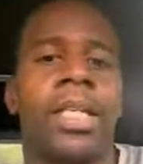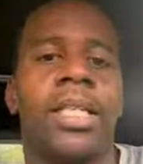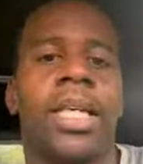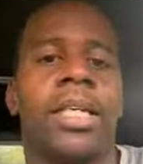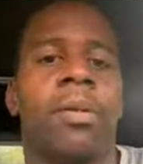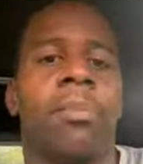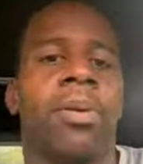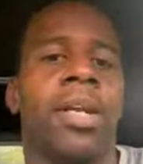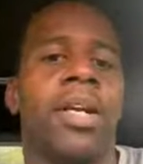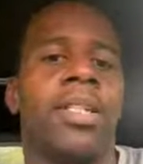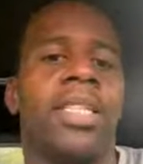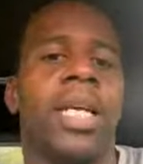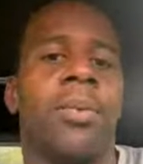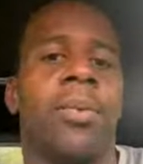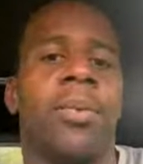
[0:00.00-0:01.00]
that the
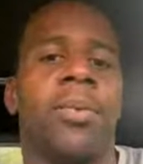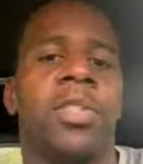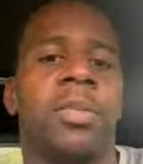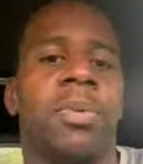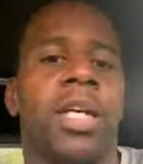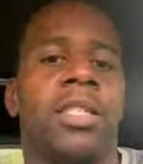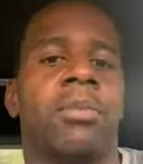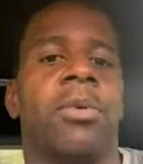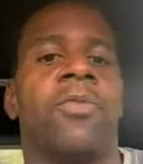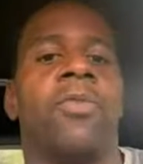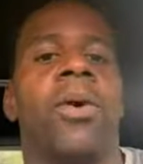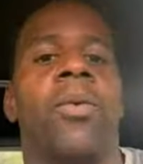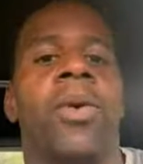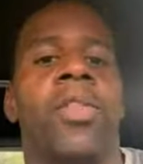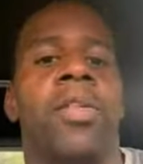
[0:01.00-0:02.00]
players that we're responsible
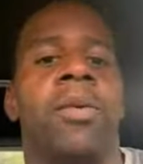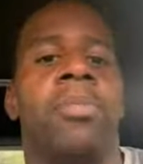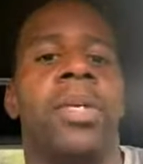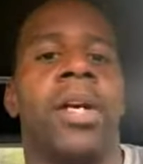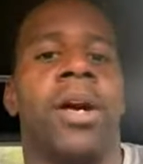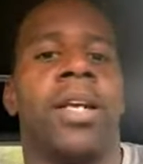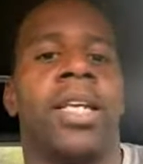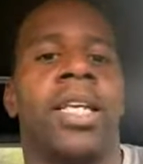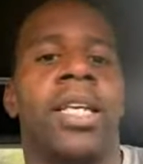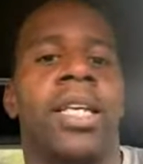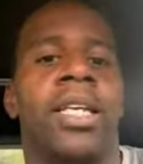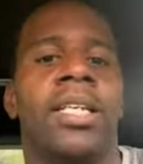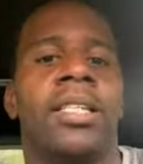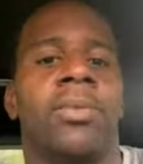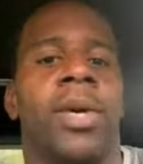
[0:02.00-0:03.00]
for, whether it be our
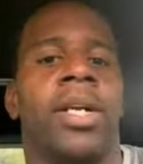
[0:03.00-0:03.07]
kids,